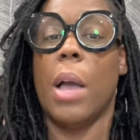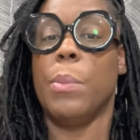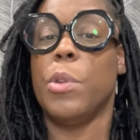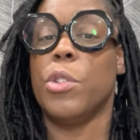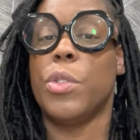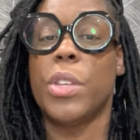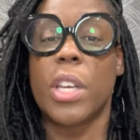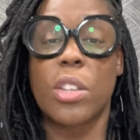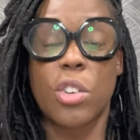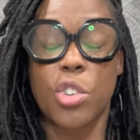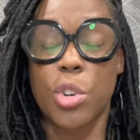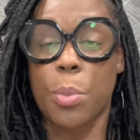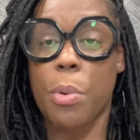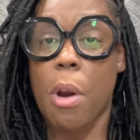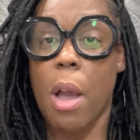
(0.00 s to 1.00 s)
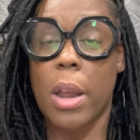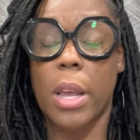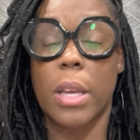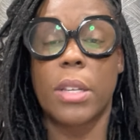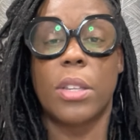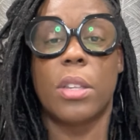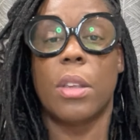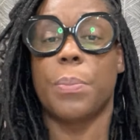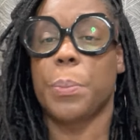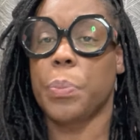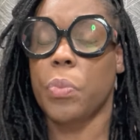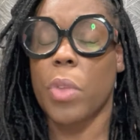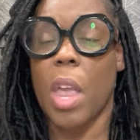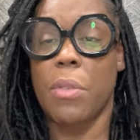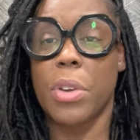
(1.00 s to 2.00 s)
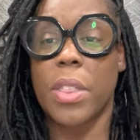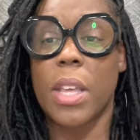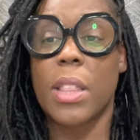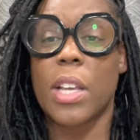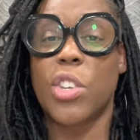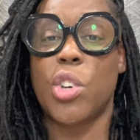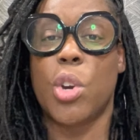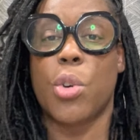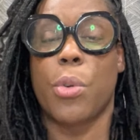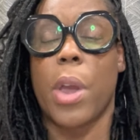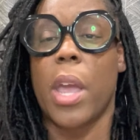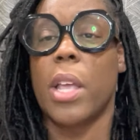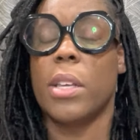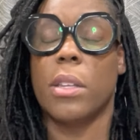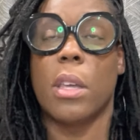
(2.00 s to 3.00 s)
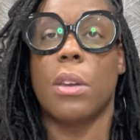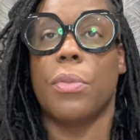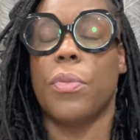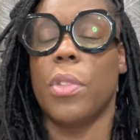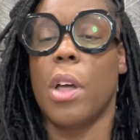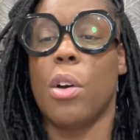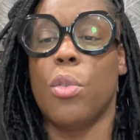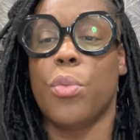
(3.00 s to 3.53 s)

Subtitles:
your signature products, everything that you create is going to flow